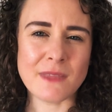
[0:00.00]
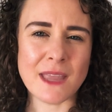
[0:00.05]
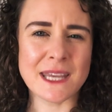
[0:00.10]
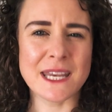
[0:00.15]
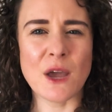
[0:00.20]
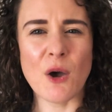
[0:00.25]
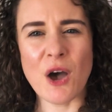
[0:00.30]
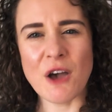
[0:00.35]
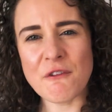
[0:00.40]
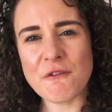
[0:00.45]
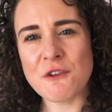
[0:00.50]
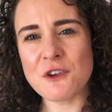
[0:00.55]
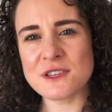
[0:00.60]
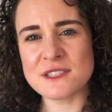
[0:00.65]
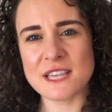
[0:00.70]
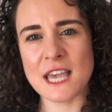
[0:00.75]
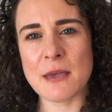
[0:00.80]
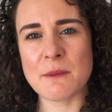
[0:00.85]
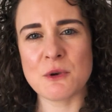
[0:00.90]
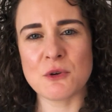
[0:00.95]
Now, I
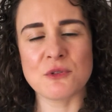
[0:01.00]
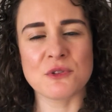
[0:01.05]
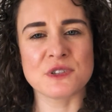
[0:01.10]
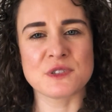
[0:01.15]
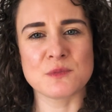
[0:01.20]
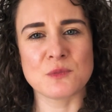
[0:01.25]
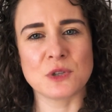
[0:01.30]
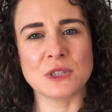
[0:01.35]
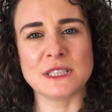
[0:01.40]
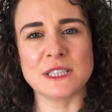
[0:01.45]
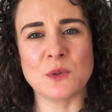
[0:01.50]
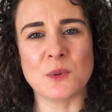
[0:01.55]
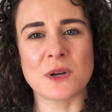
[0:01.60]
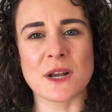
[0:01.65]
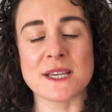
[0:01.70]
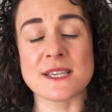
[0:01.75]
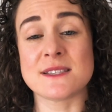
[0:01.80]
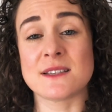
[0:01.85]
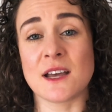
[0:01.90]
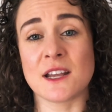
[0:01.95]
first came across Mondly when
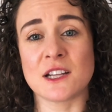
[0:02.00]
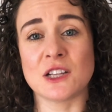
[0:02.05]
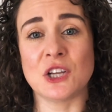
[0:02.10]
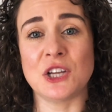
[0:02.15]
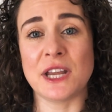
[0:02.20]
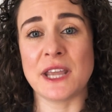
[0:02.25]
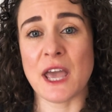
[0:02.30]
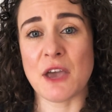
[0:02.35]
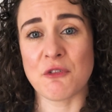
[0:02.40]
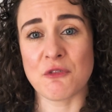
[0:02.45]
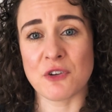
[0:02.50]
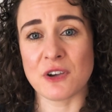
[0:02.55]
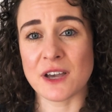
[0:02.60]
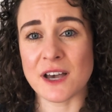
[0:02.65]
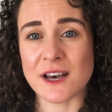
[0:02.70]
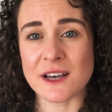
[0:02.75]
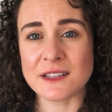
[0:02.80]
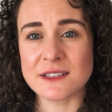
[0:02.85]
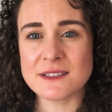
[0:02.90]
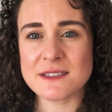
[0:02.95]
I started learning
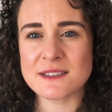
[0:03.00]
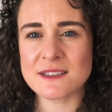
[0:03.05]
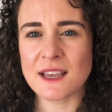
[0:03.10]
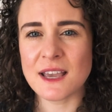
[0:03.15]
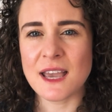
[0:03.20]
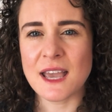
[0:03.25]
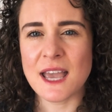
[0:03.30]
Afrikaans